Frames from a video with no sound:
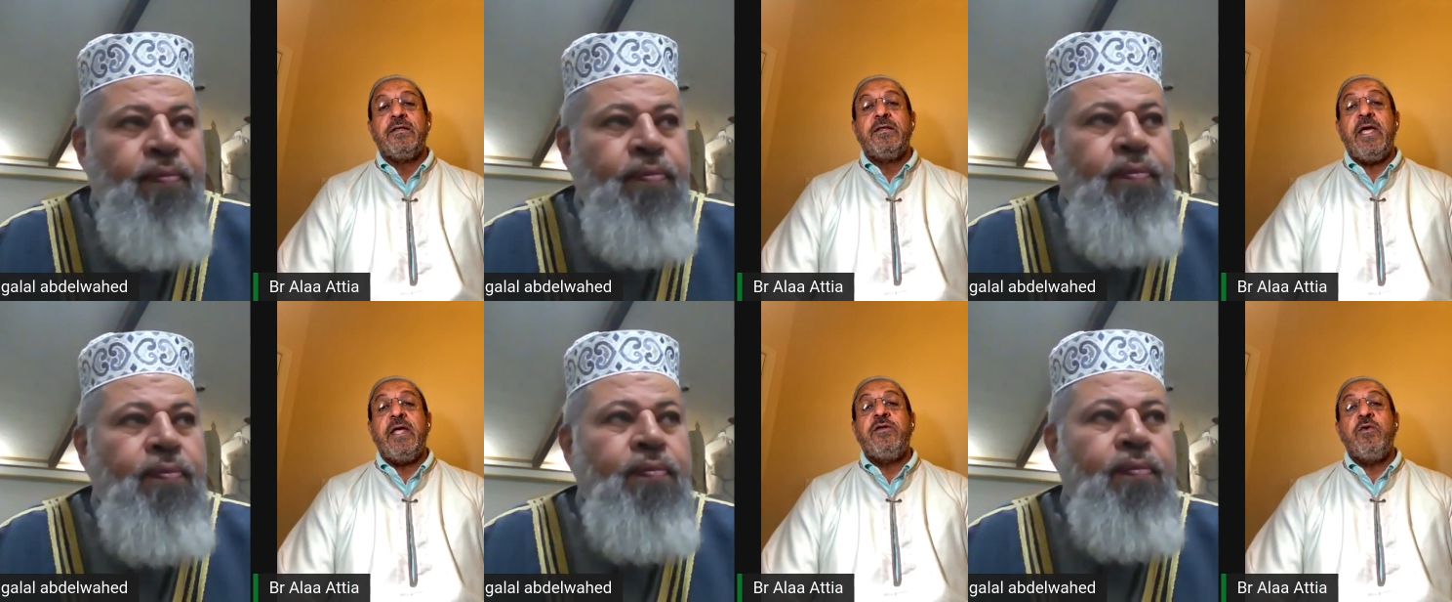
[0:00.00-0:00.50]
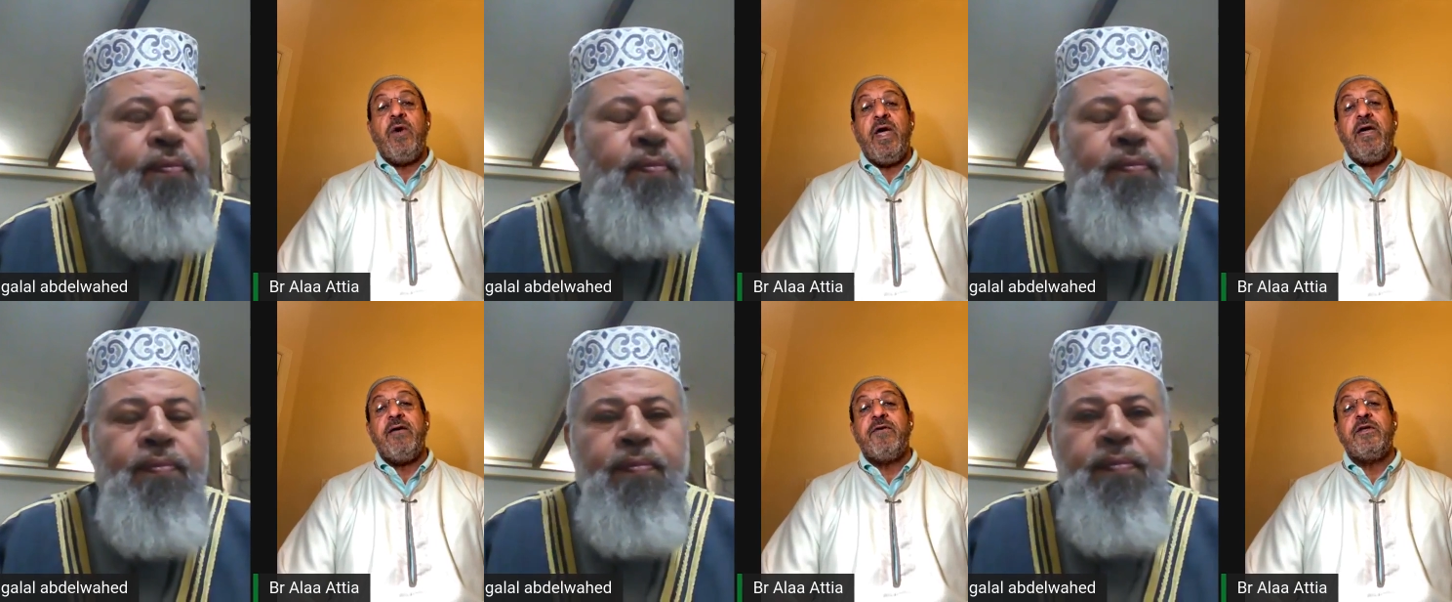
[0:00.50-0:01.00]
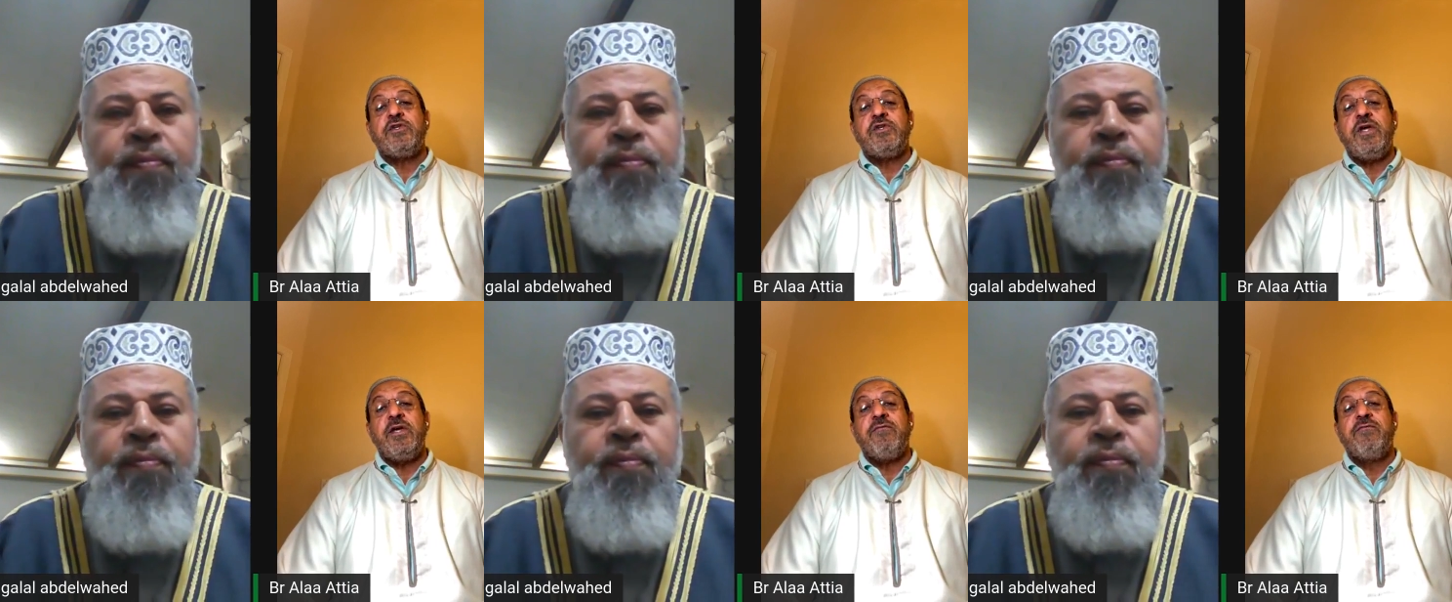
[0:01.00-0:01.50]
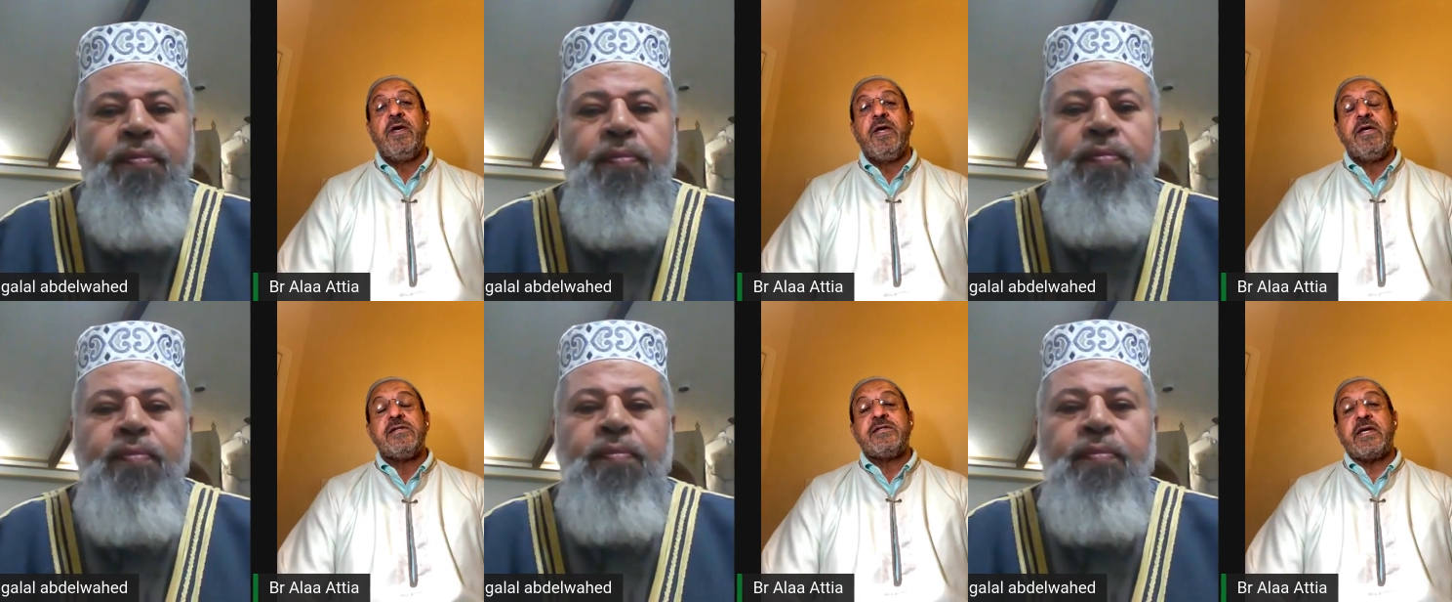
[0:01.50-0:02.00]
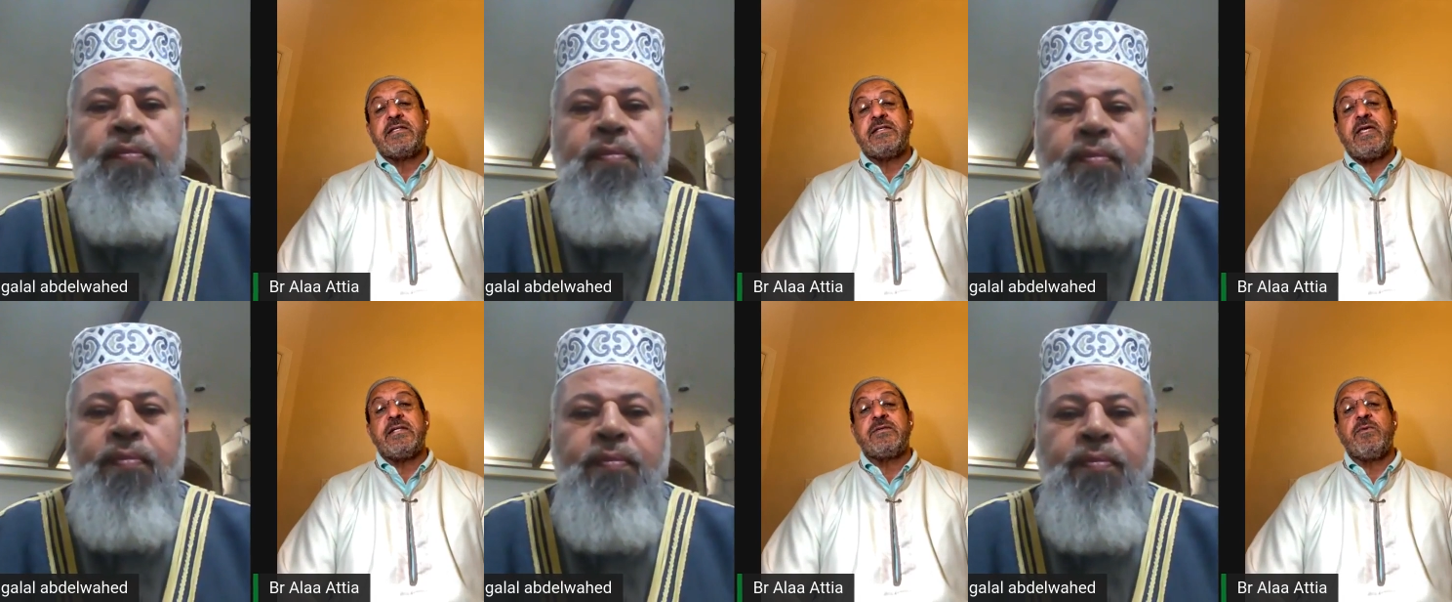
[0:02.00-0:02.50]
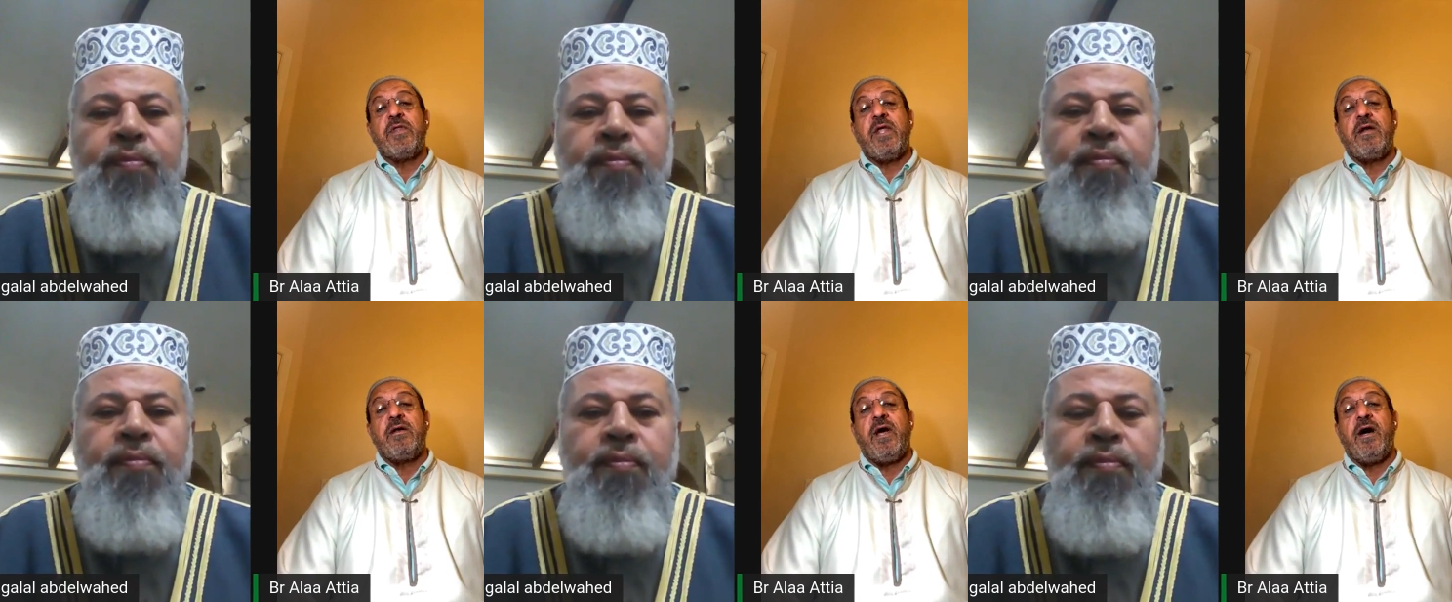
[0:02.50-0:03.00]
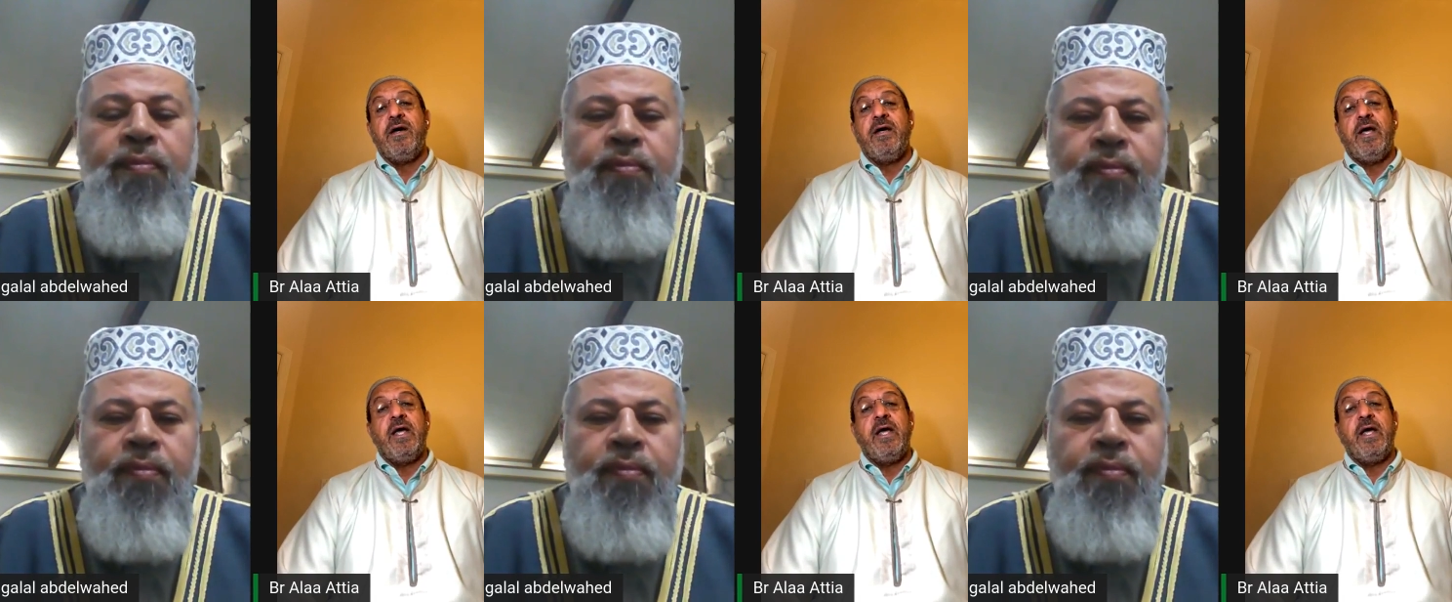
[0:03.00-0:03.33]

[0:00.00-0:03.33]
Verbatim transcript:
Speaker 1: then you have achieved success with Allah